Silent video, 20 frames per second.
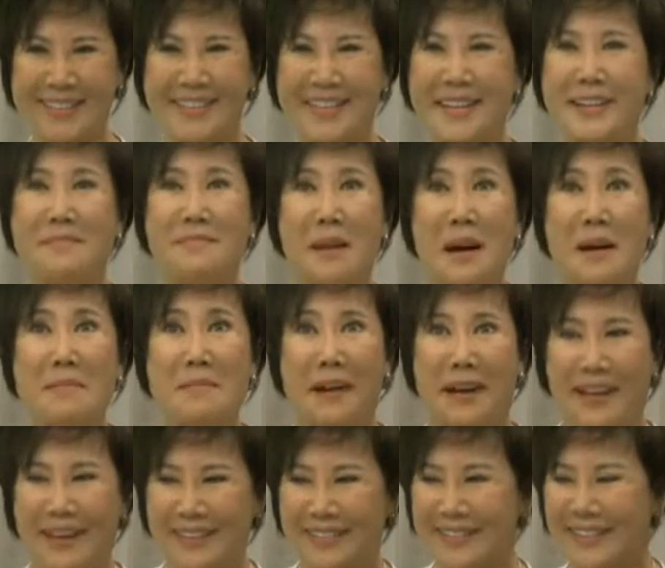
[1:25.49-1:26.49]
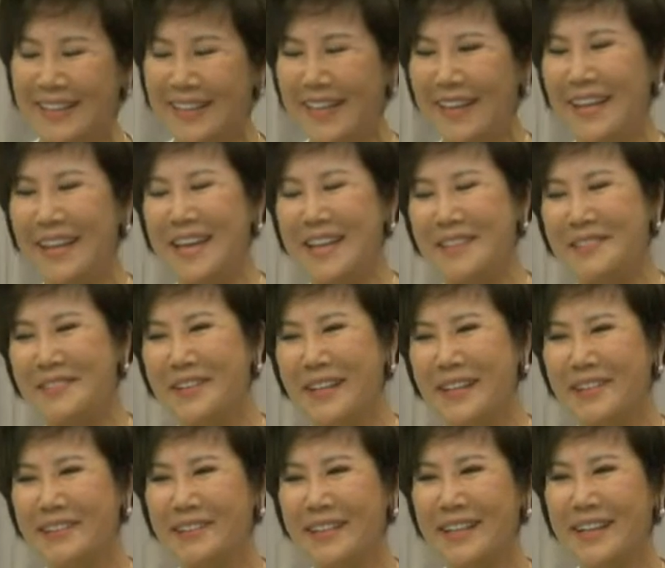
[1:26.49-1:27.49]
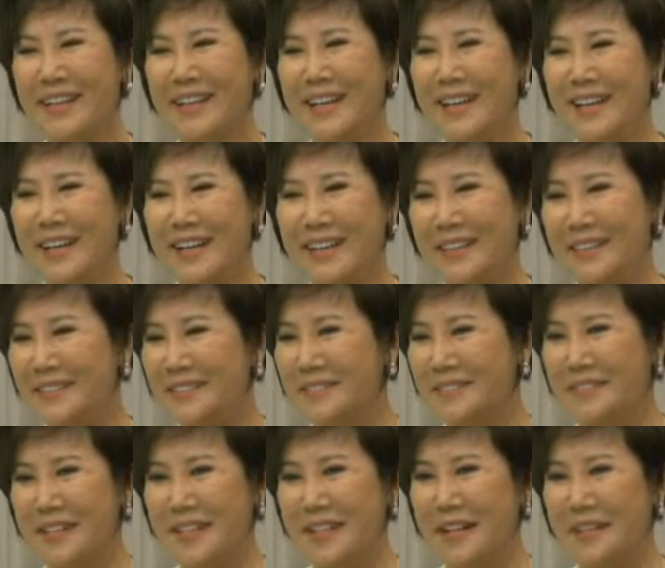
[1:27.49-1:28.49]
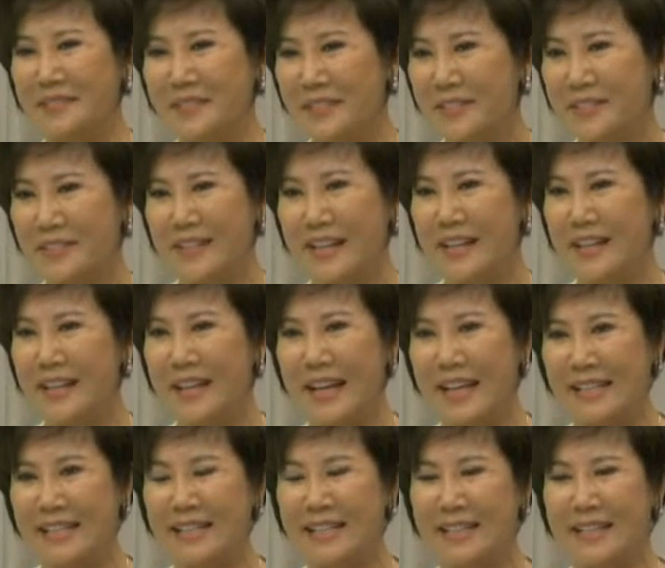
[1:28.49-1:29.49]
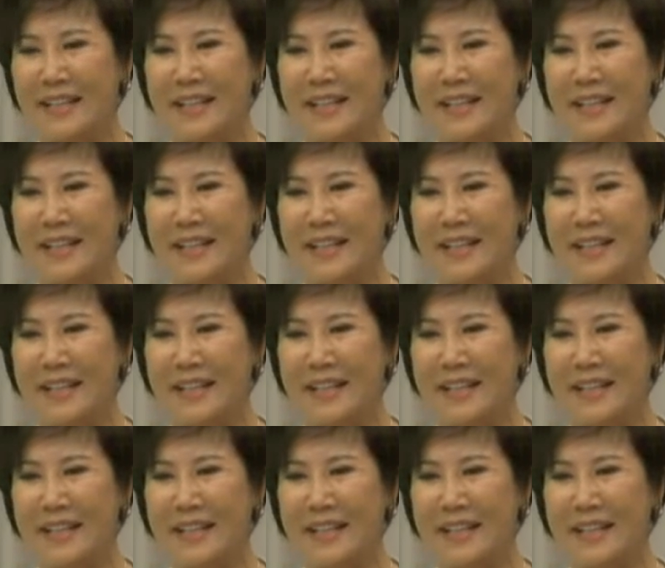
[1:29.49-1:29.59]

in my mind. Anyway, right after I landed it,